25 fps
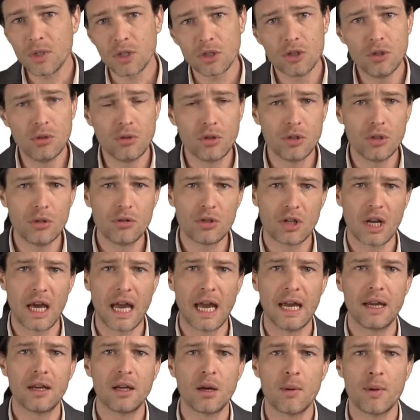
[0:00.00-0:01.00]
You can use an
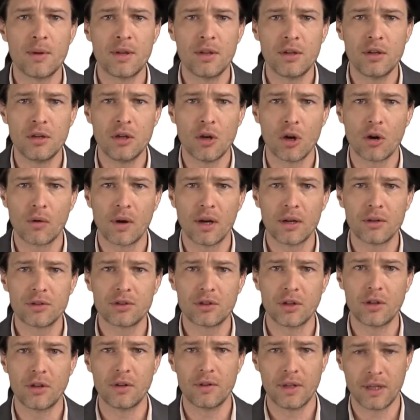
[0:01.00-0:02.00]
anchor within the URL
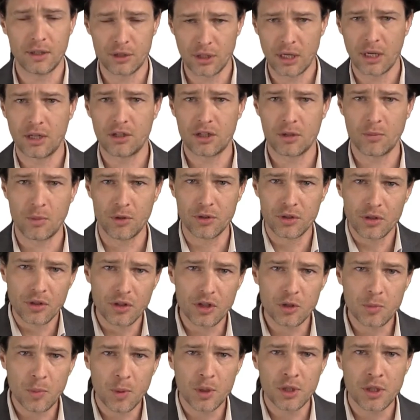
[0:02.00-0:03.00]
so that takes someone to
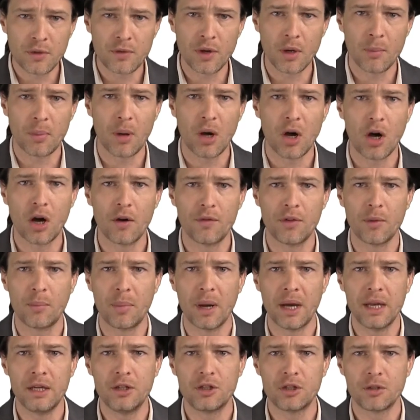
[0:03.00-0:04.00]
the specific part of the
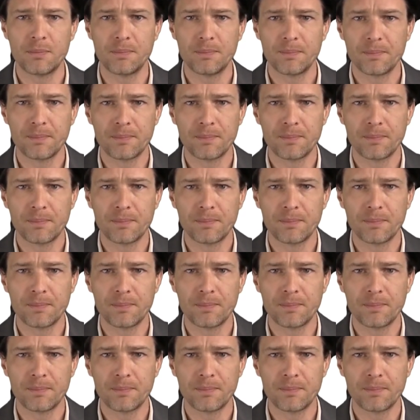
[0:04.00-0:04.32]
page.